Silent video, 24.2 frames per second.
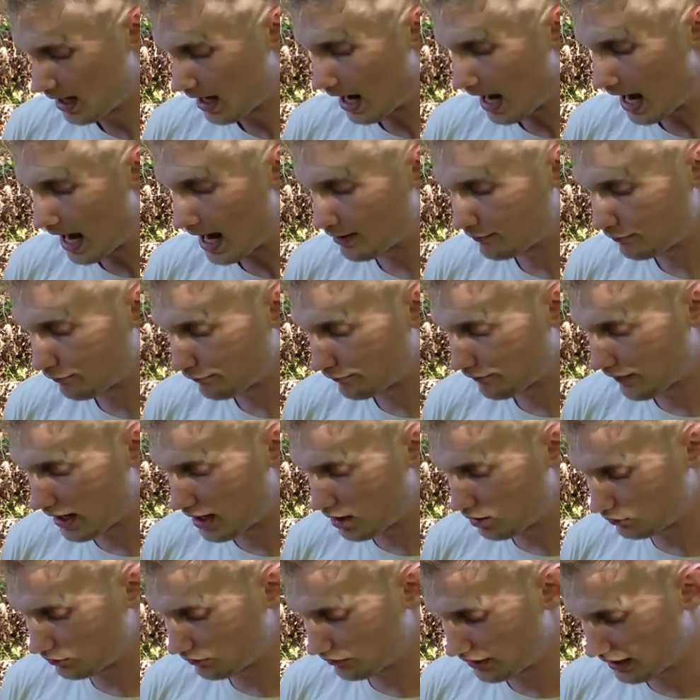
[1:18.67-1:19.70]
I
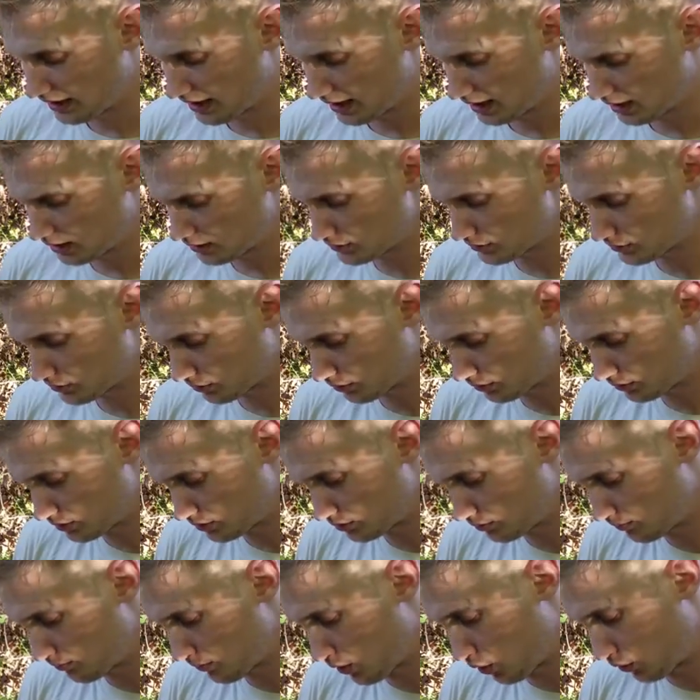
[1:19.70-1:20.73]
found the answer
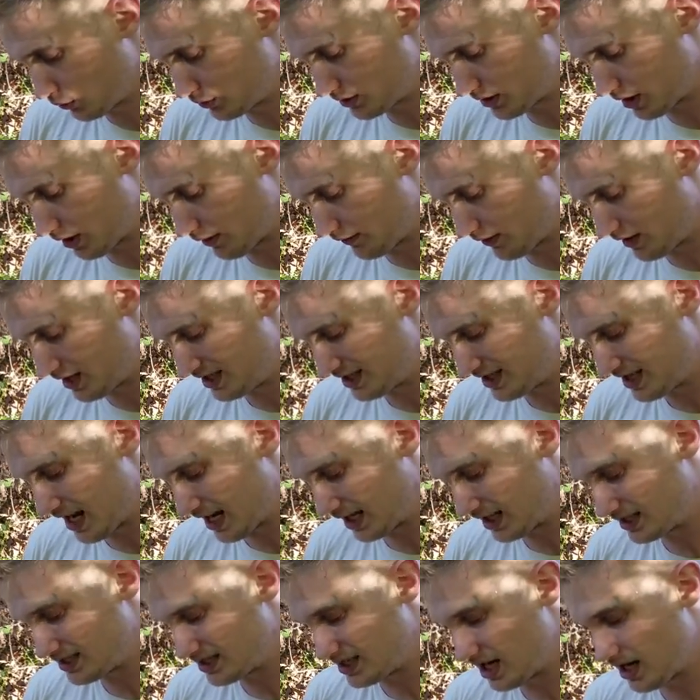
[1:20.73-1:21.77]
to most of the
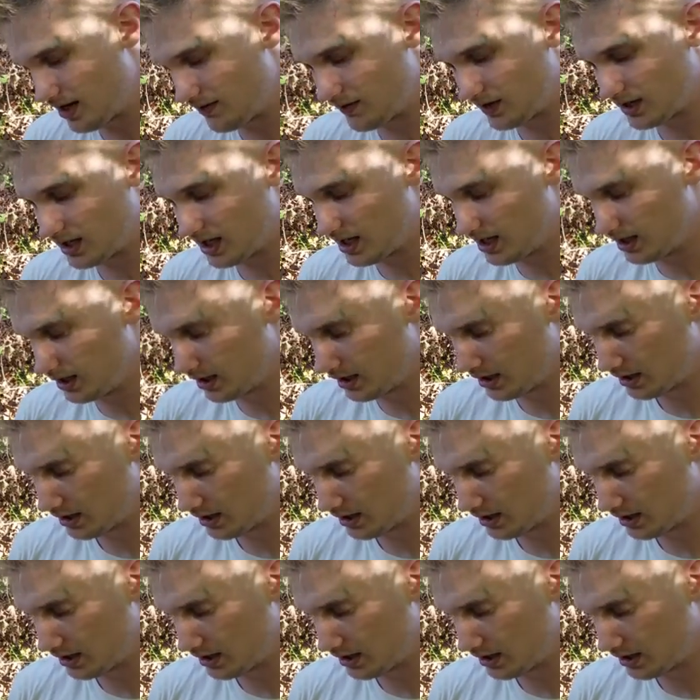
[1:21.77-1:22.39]
negativity